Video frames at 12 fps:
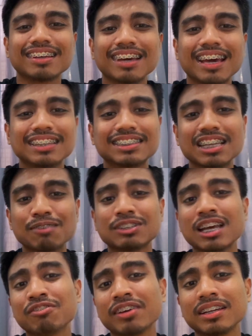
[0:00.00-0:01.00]
And step
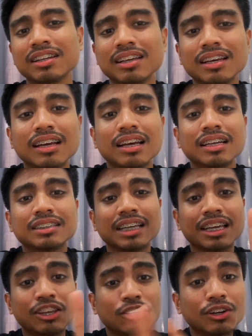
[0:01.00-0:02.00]
7,
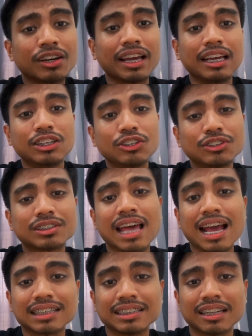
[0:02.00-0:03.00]
secure a new
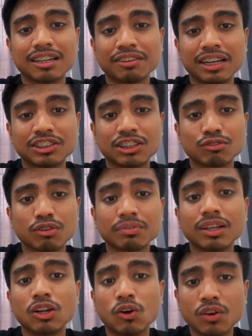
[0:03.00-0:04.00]
tax declaration from
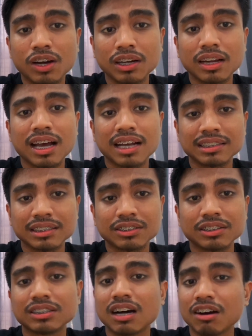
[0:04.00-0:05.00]
the local
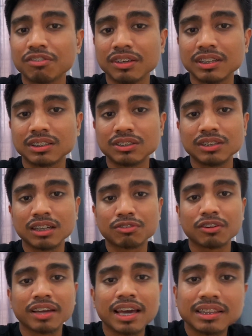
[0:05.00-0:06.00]
assessor's office. Do not
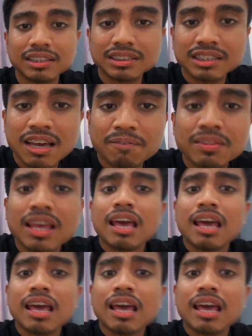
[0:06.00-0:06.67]
forget this step.